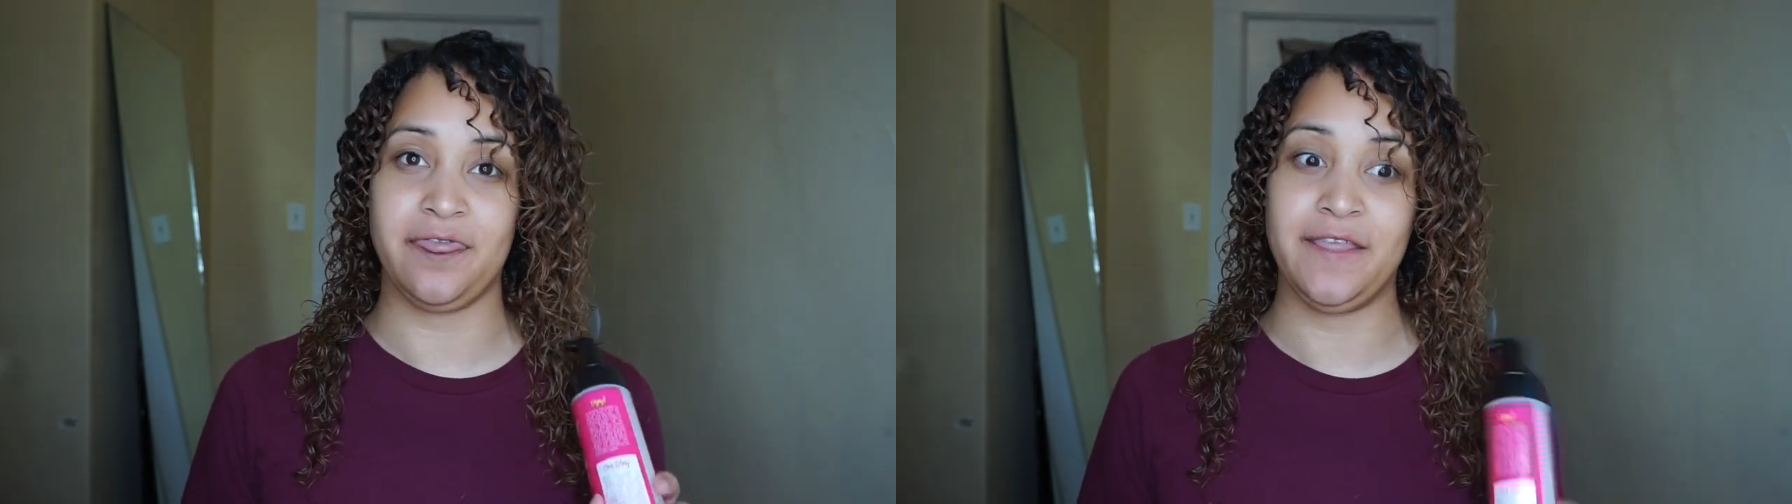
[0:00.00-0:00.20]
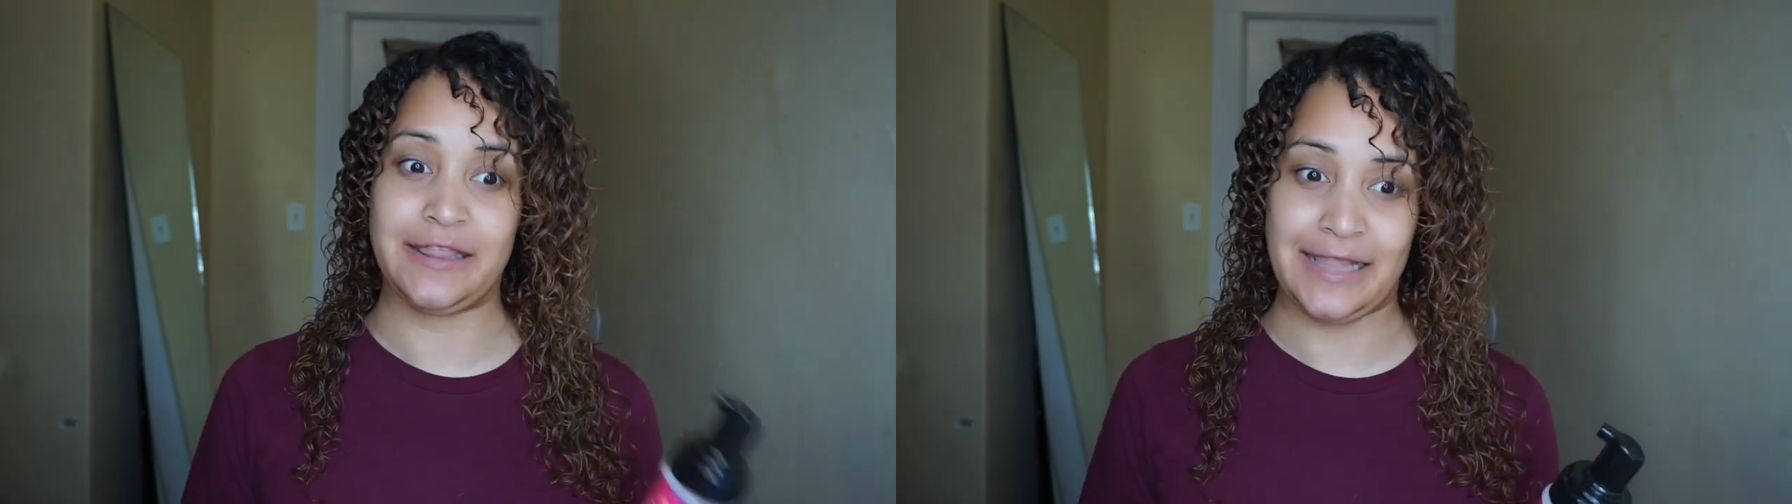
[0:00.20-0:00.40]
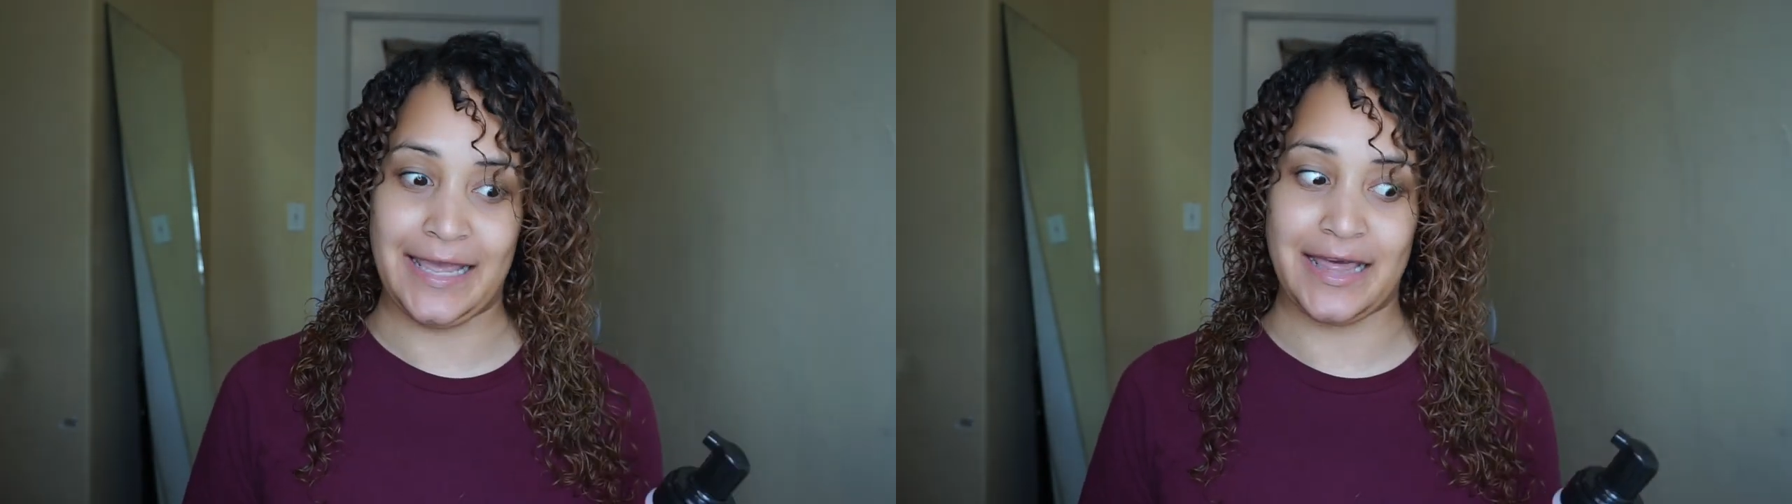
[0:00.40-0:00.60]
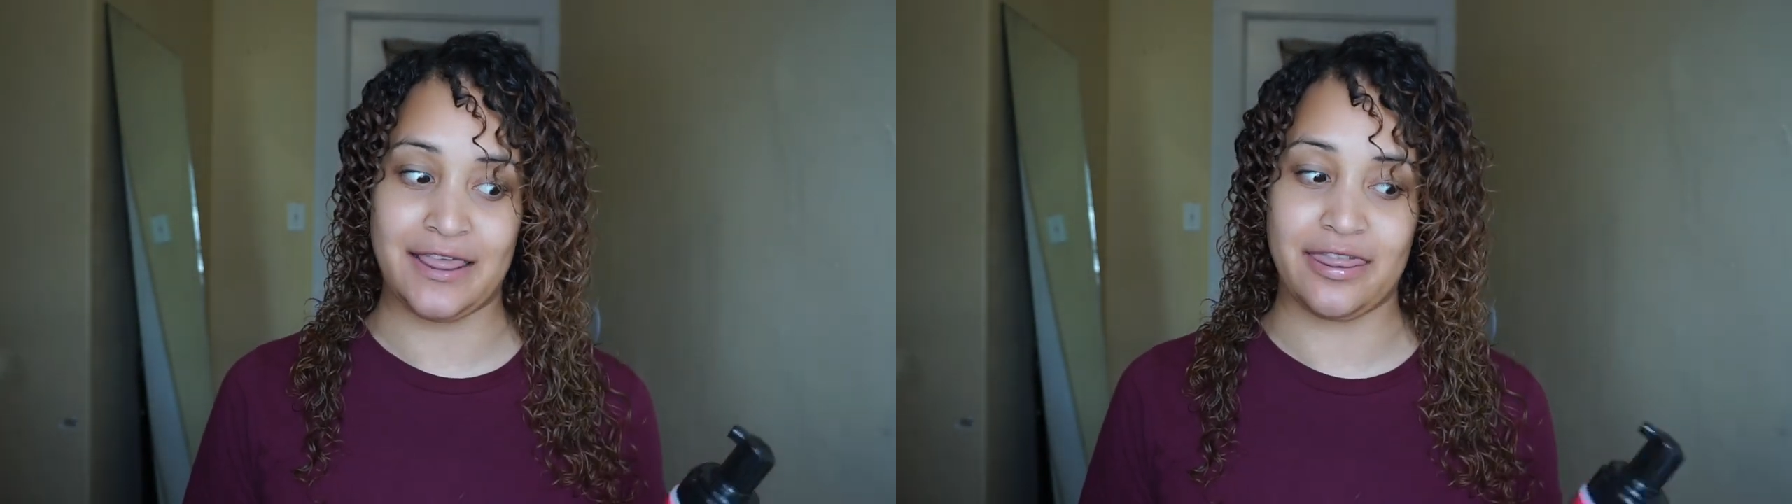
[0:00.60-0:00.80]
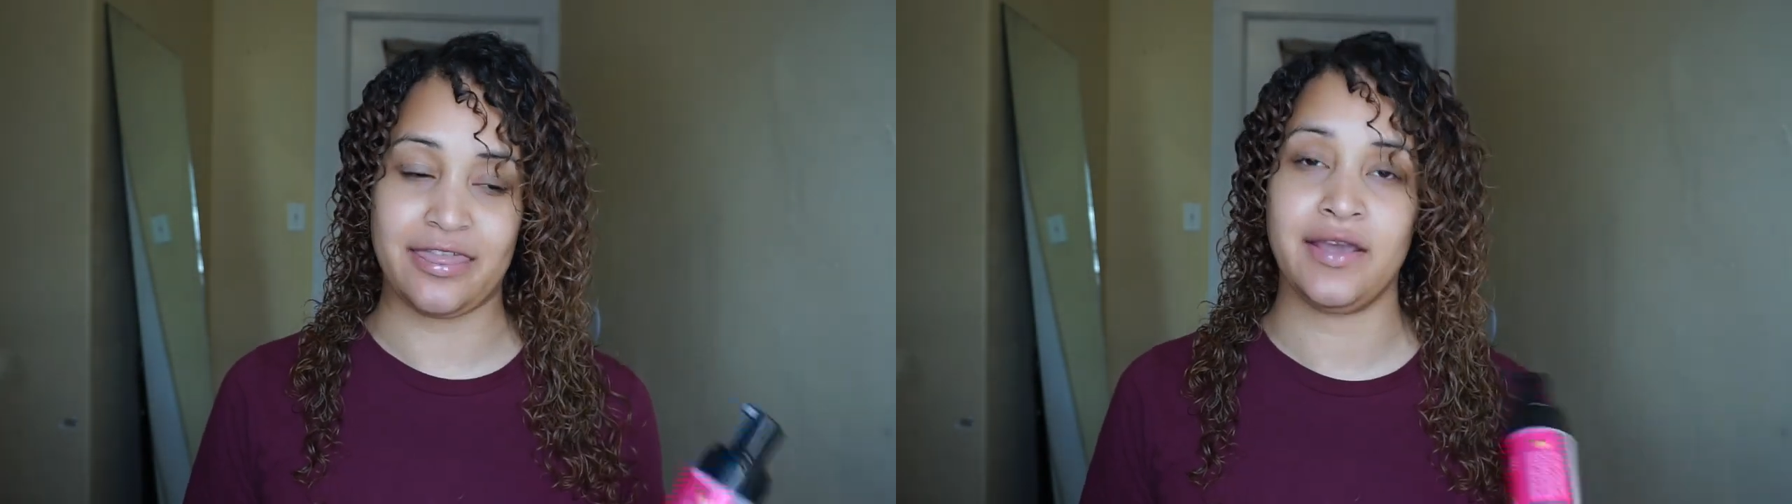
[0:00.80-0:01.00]
the
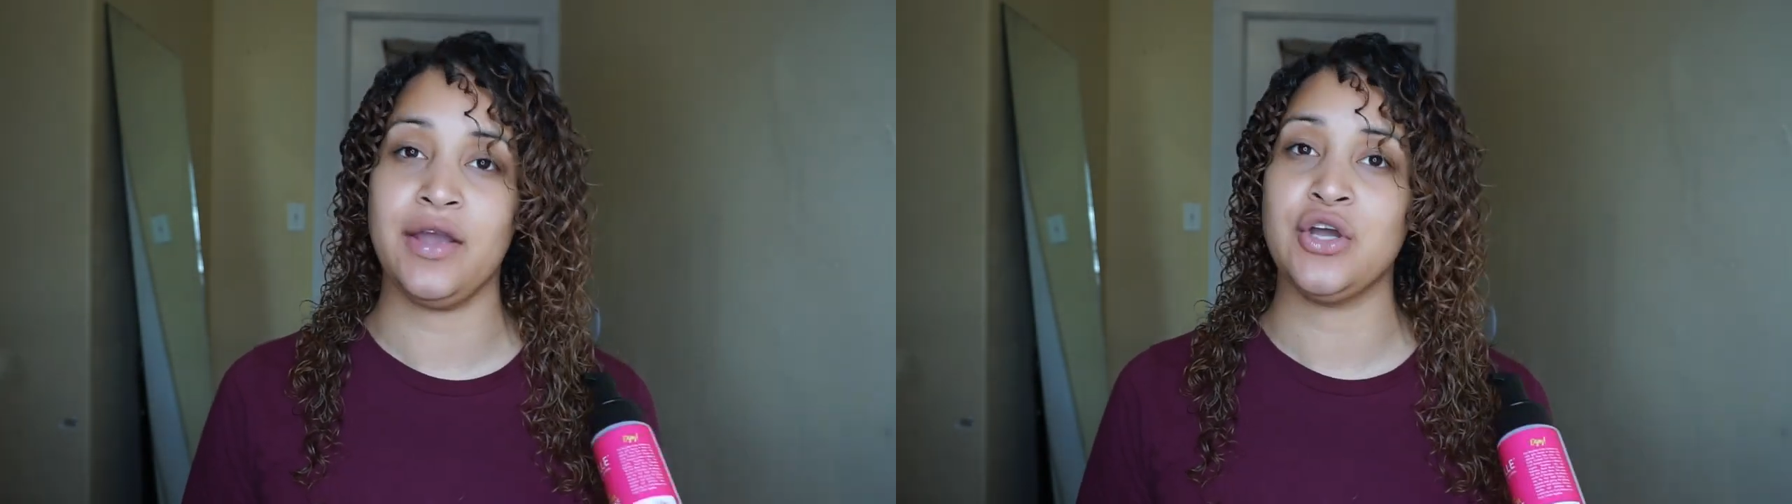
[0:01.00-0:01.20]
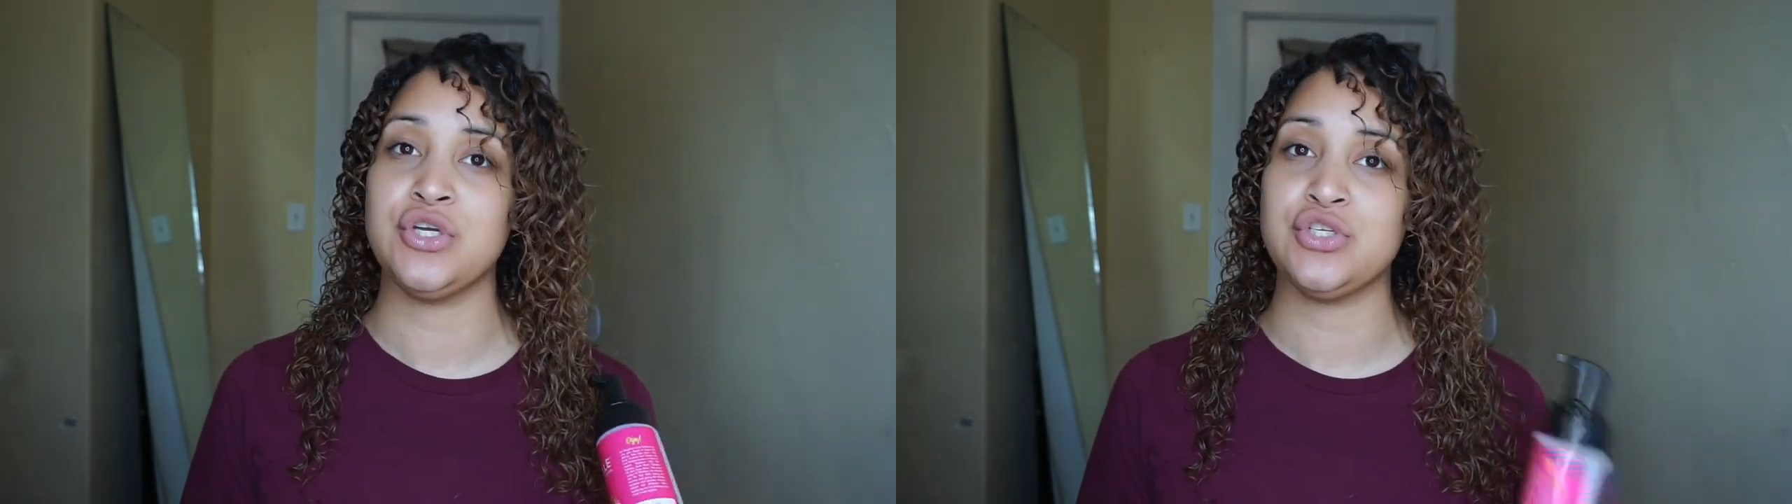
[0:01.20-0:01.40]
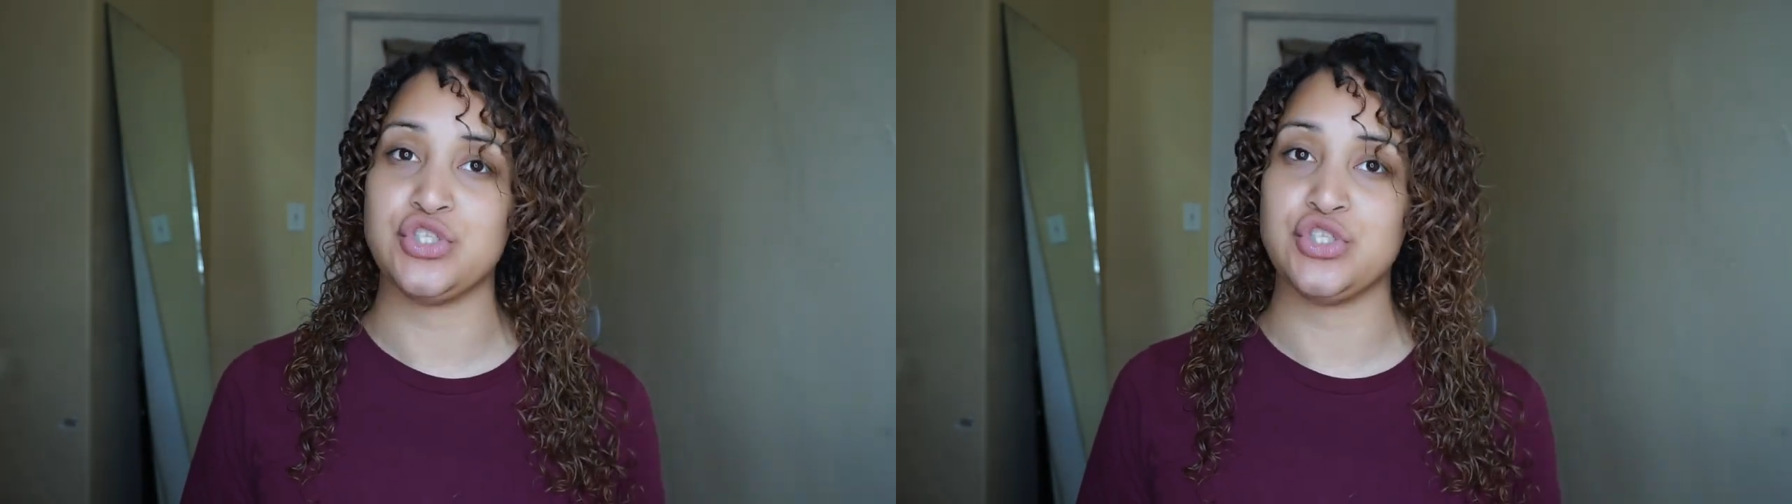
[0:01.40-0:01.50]
length.